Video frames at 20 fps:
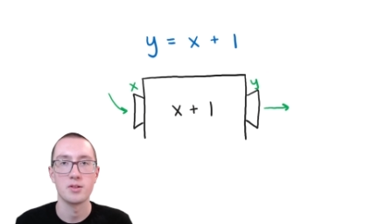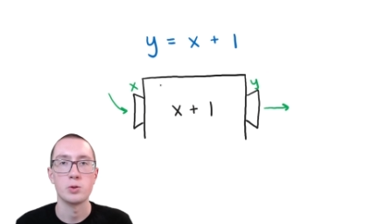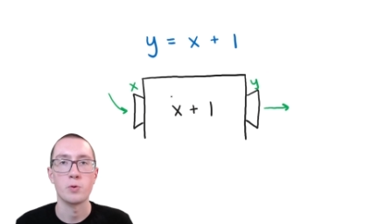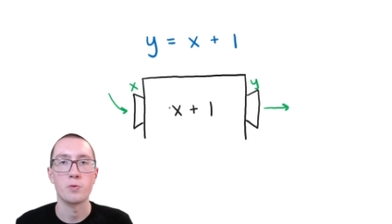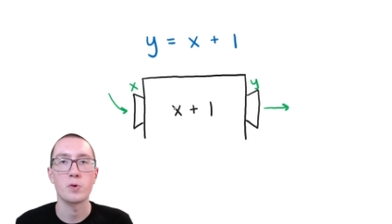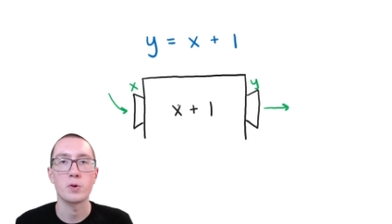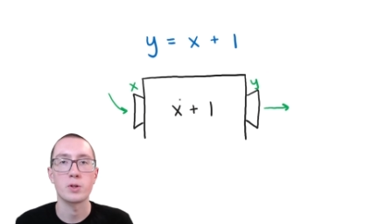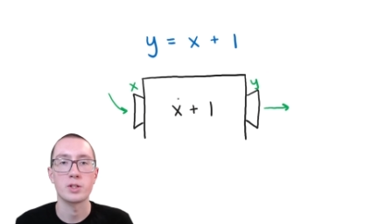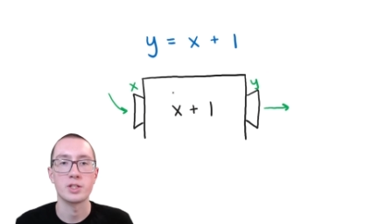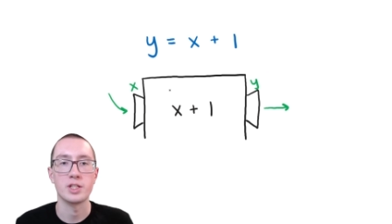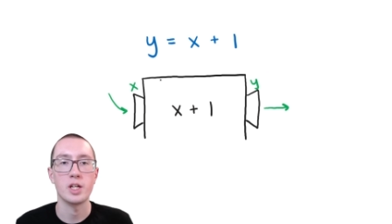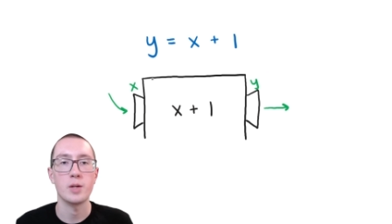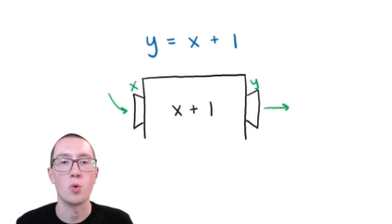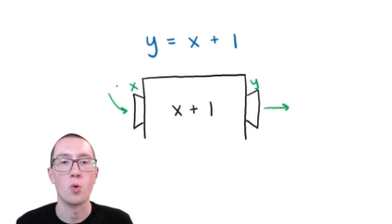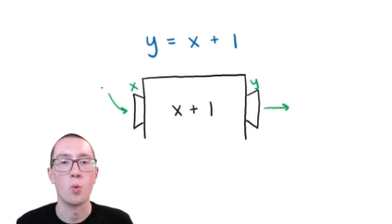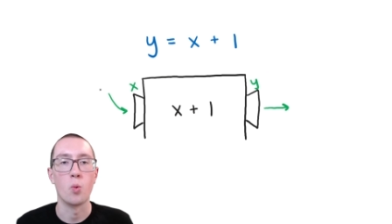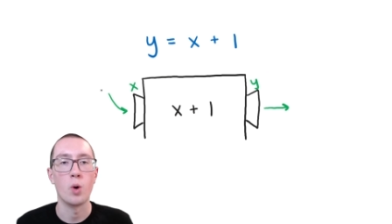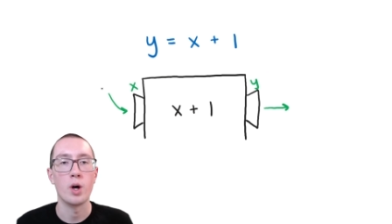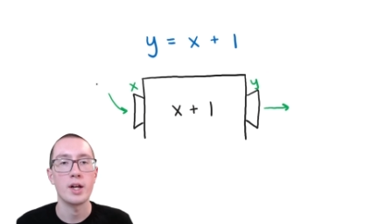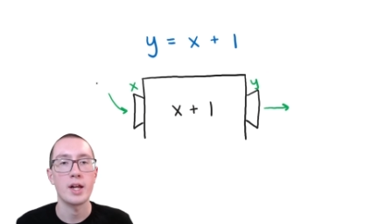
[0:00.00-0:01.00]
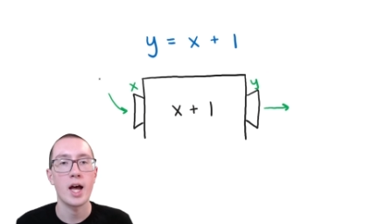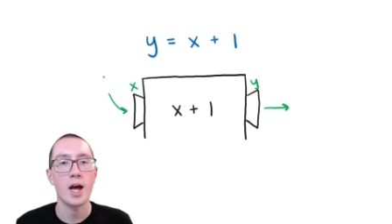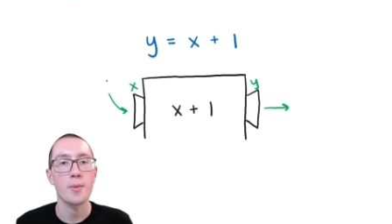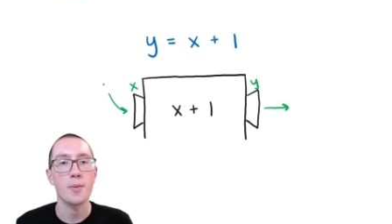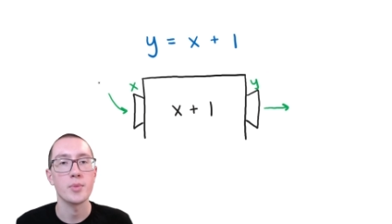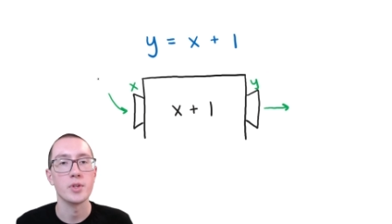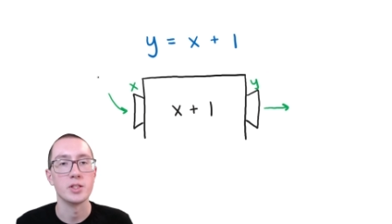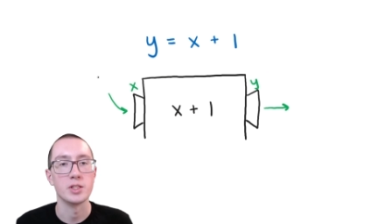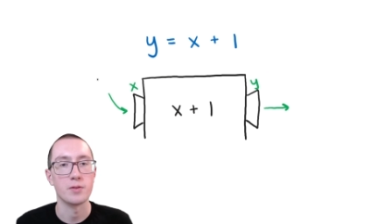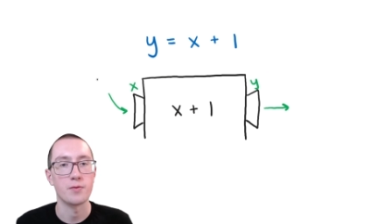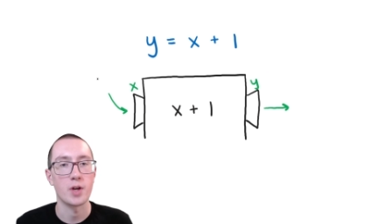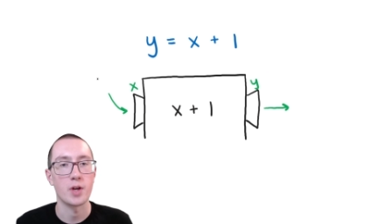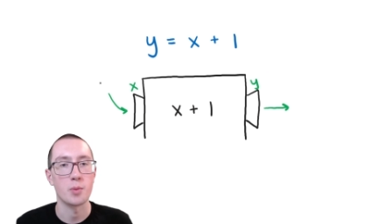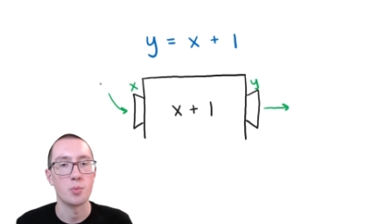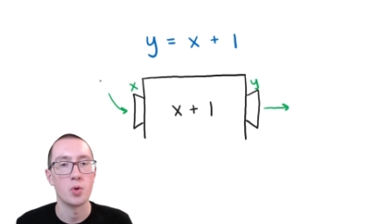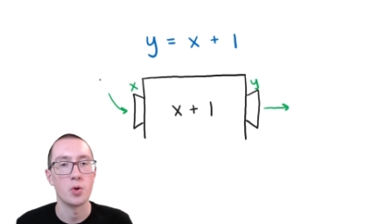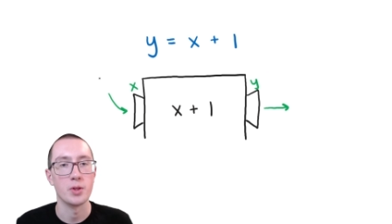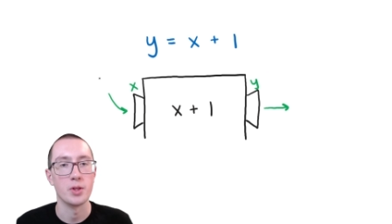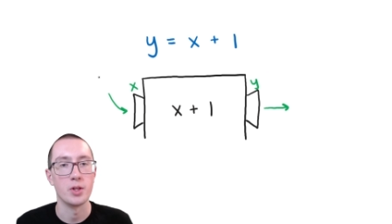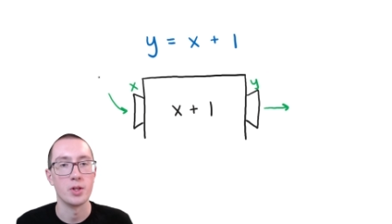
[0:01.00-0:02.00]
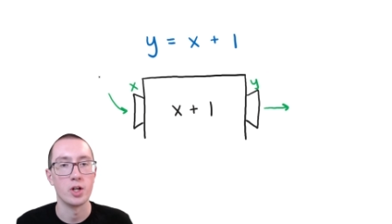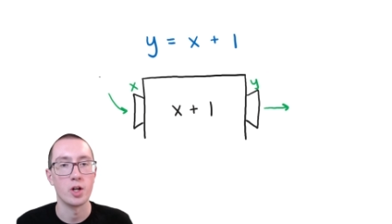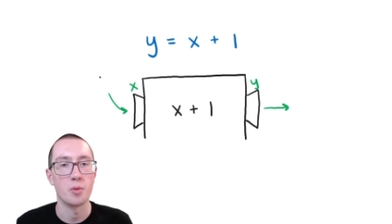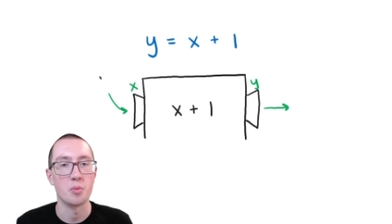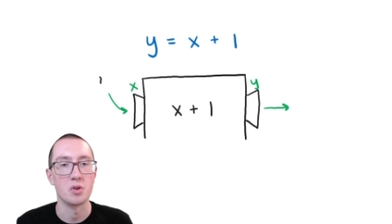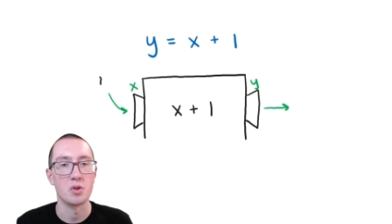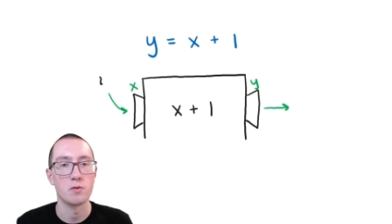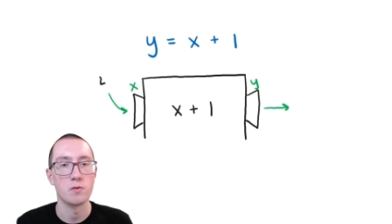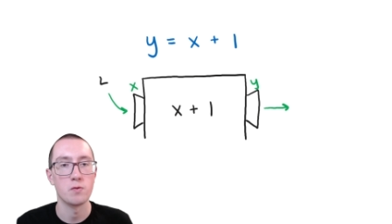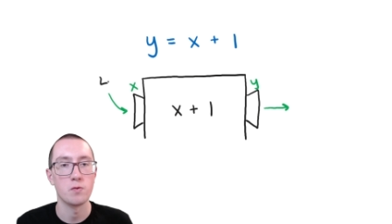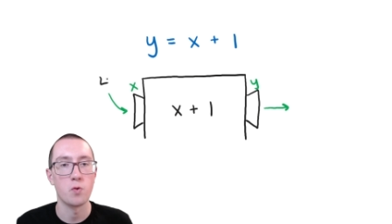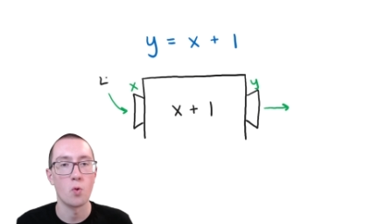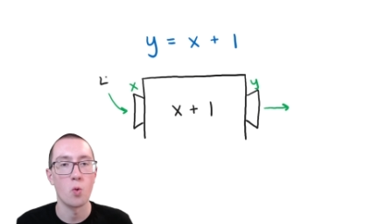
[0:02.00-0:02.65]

So for example, what happens if I put the number